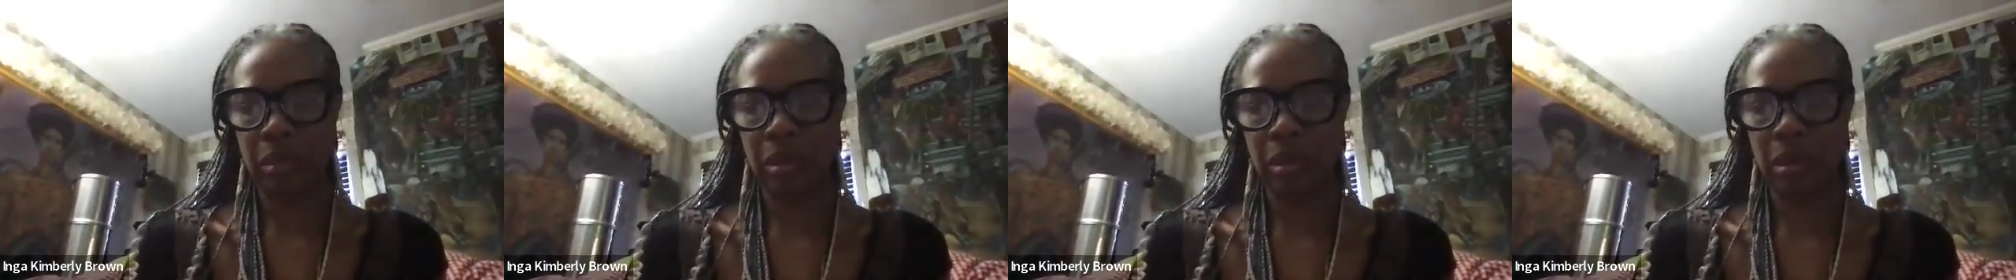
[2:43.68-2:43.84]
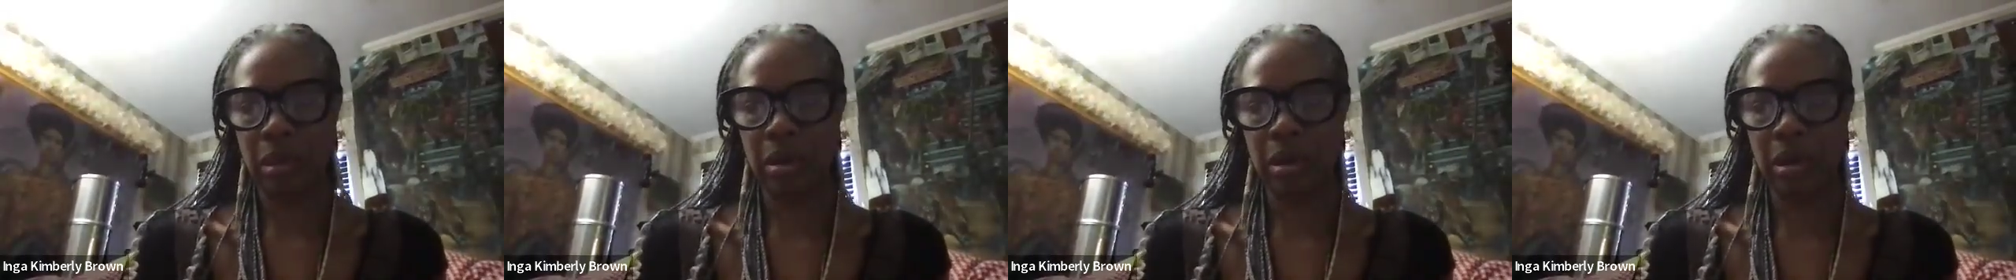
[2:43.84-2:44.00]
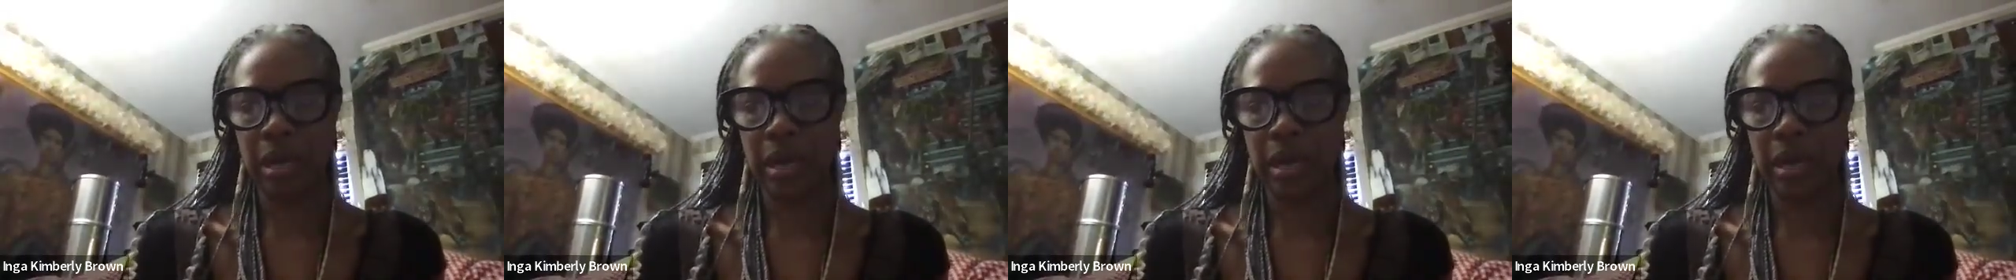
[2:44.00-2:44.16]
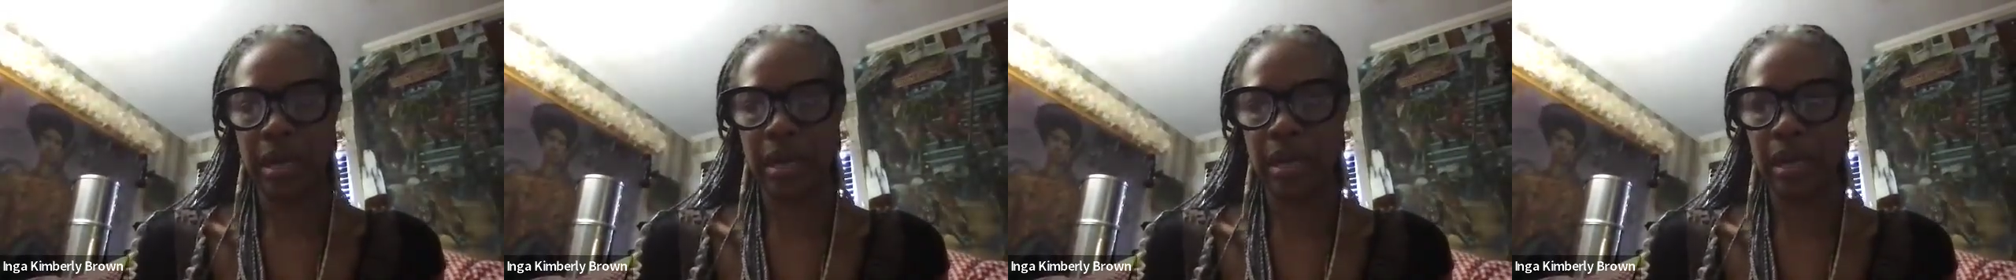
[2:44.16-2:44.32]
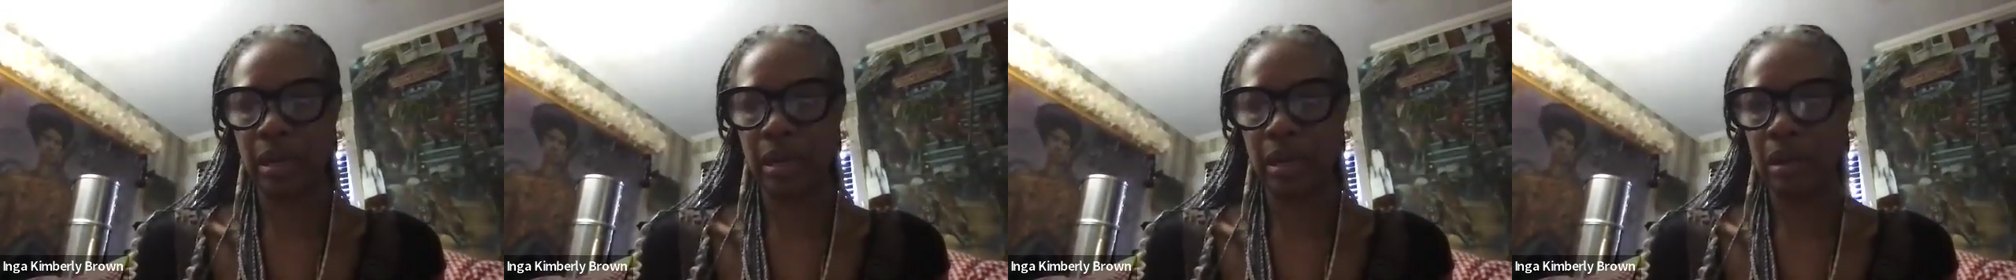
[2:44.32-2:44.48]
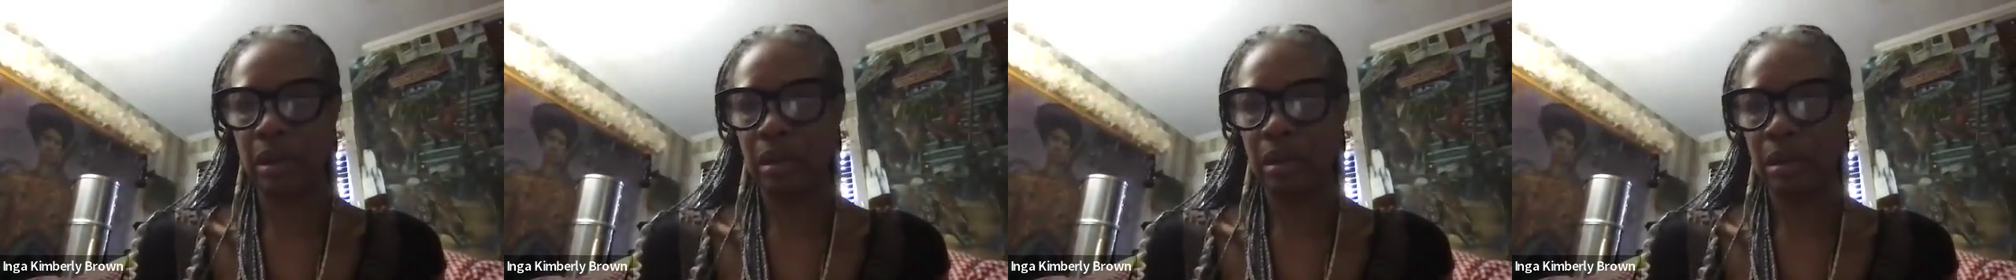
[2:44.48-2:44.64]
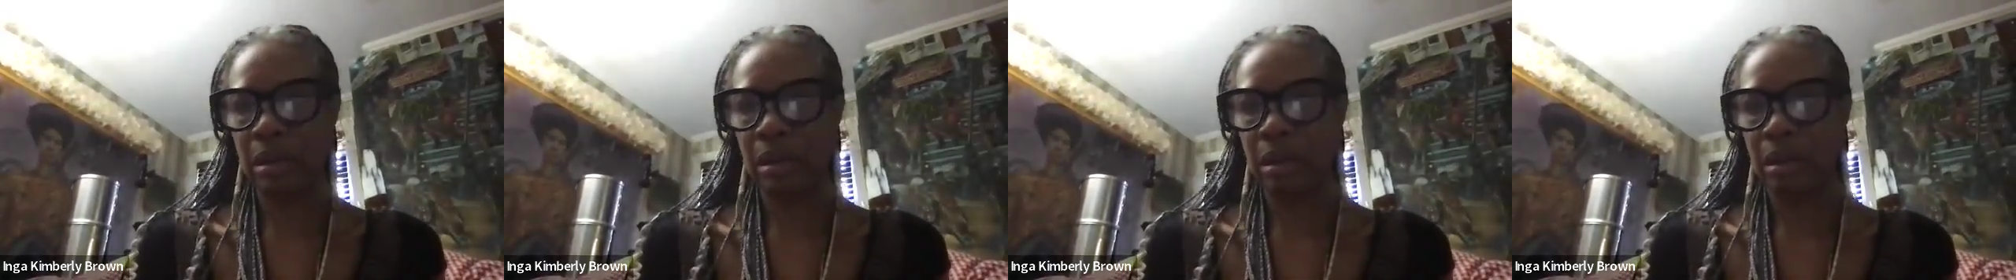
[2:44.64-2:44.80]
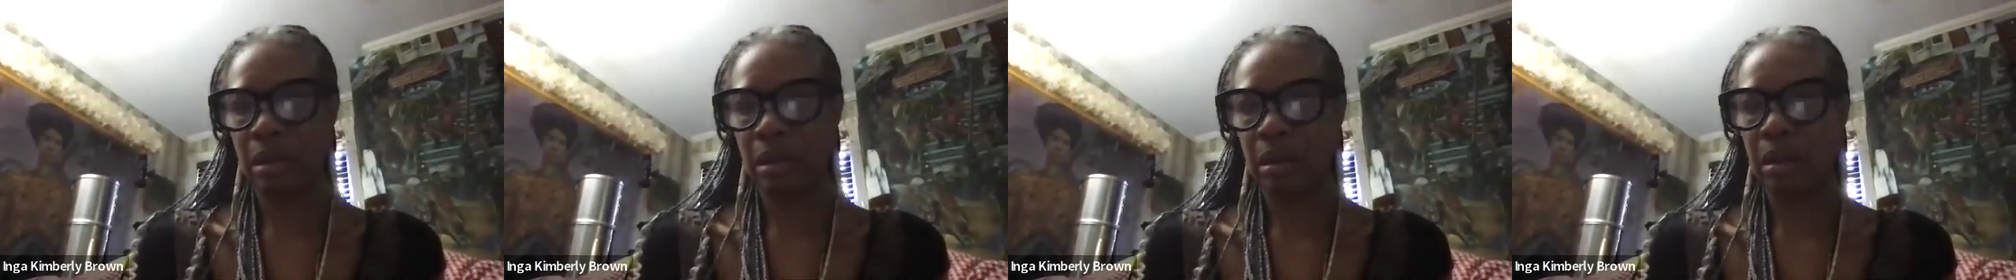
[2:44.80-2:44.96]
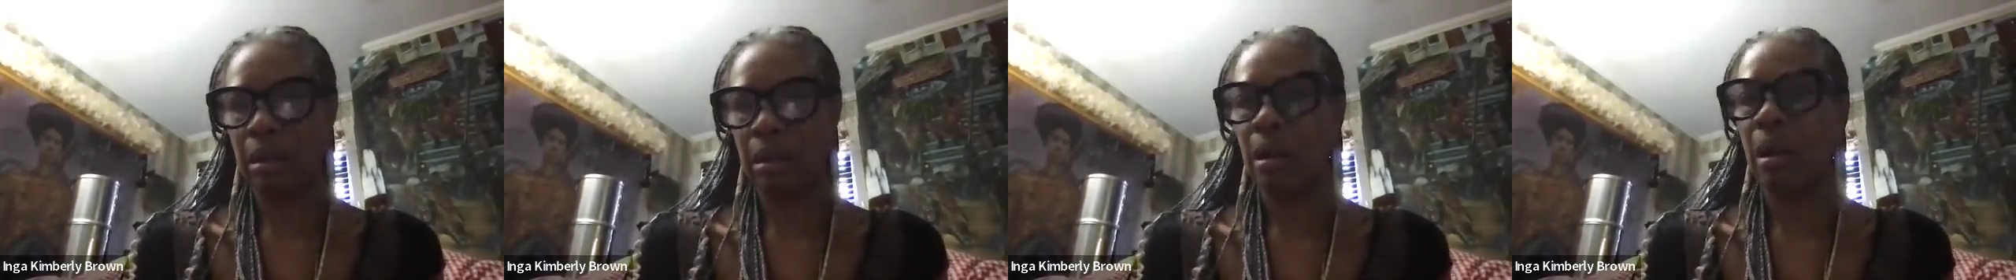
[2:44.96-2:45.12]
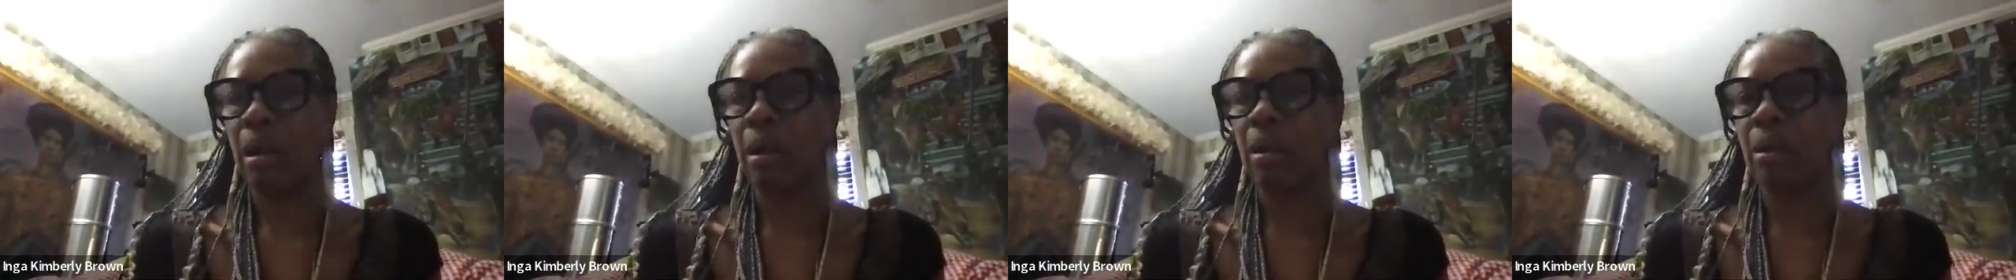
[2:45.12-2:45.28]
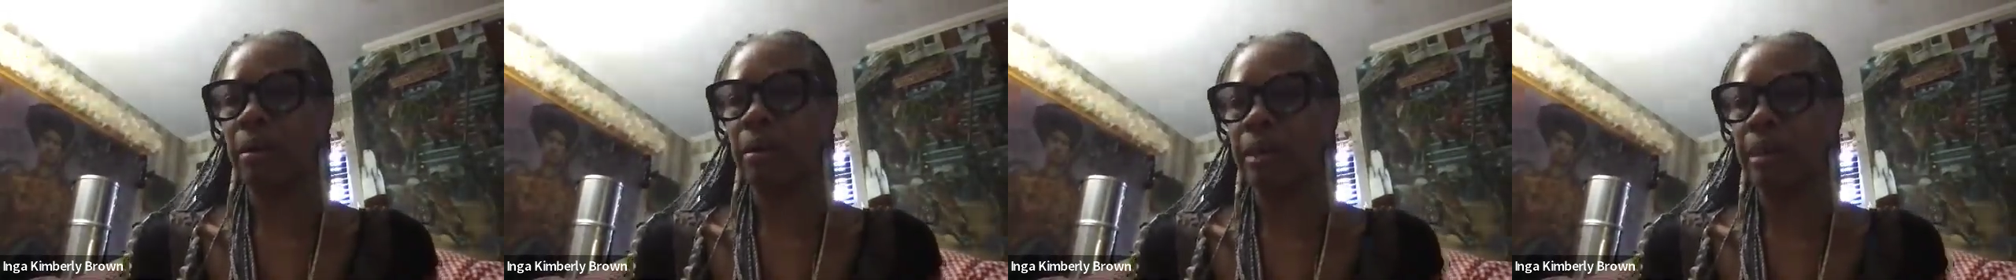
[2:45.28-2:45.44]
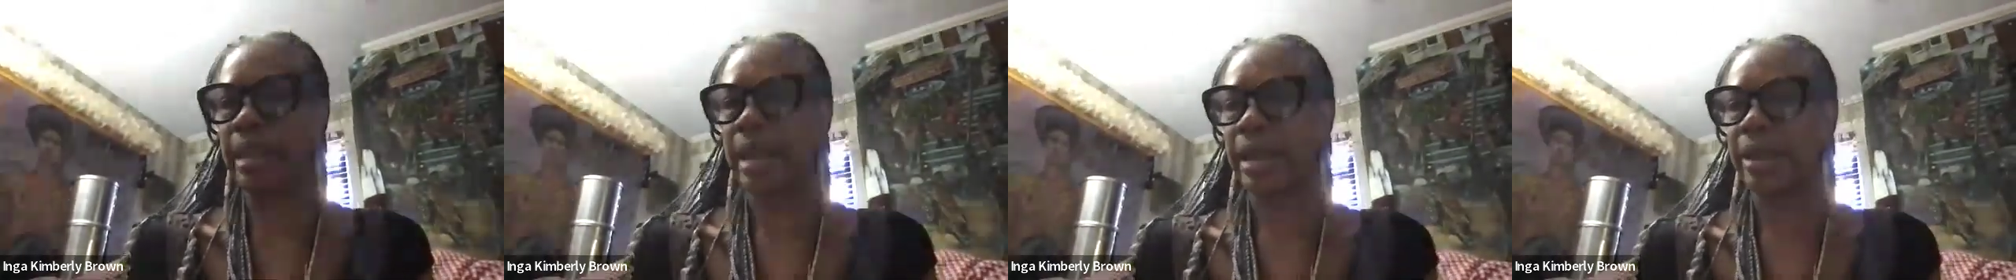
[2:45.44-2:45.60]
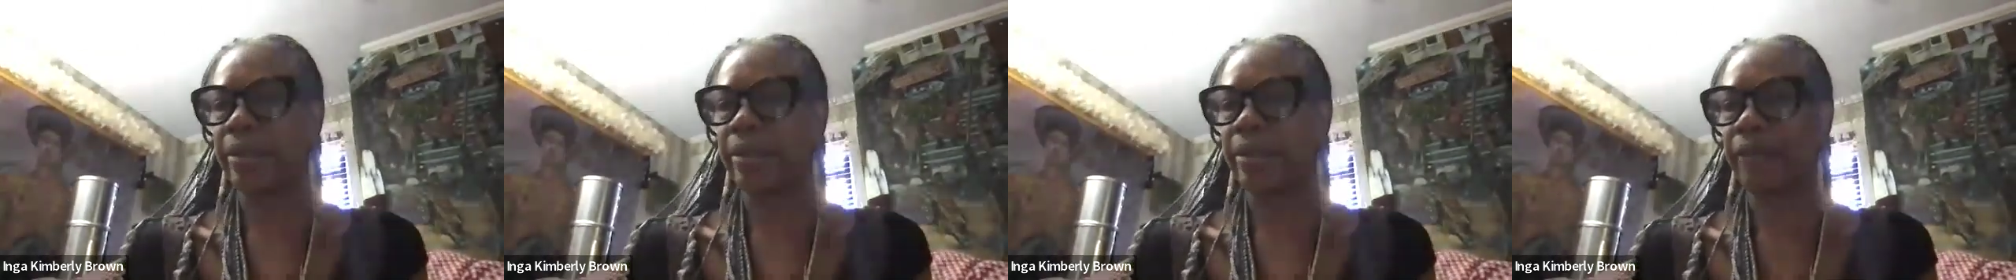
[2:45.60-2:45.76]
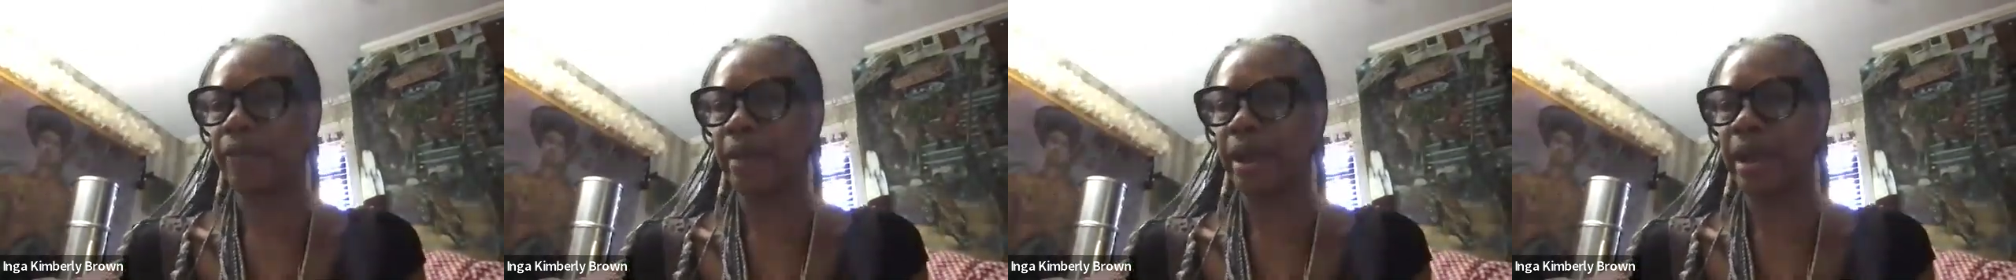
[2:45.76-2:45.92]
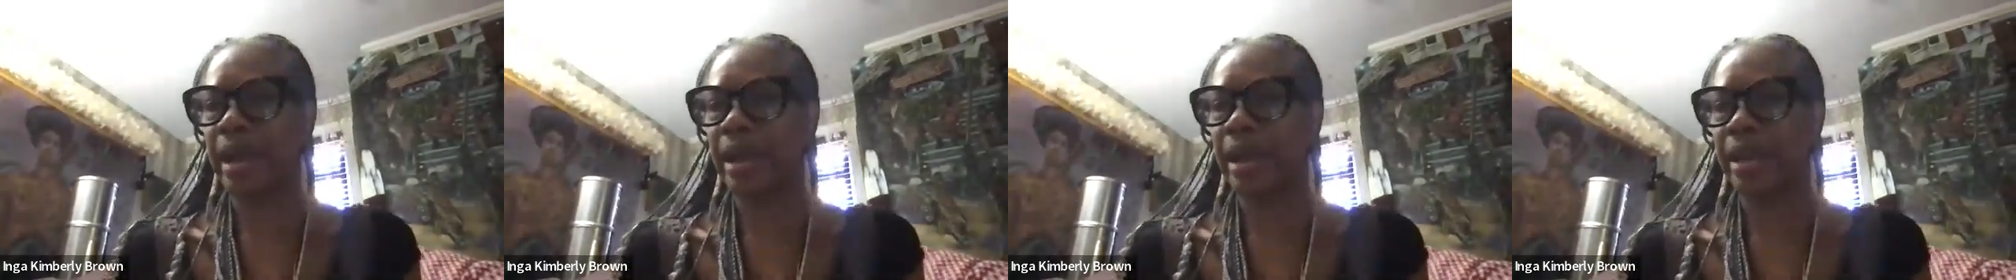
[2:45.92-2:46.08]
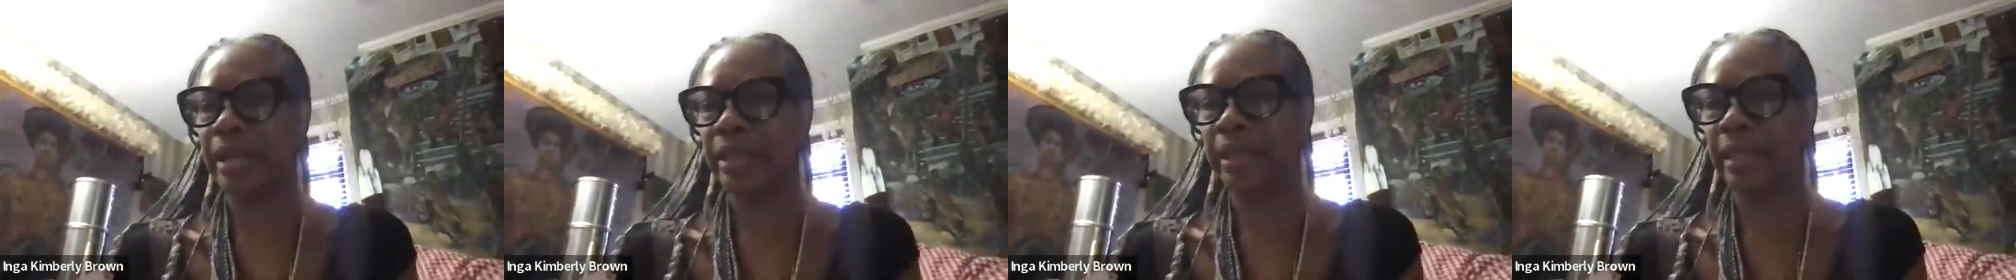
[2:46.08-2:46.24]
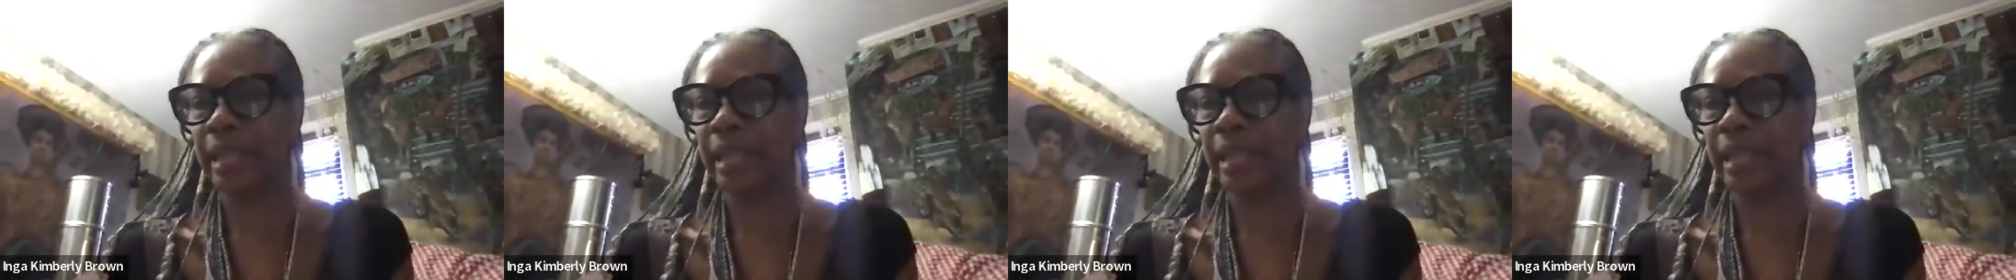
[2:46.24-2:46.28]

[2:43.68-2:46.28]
All right. Okay, great.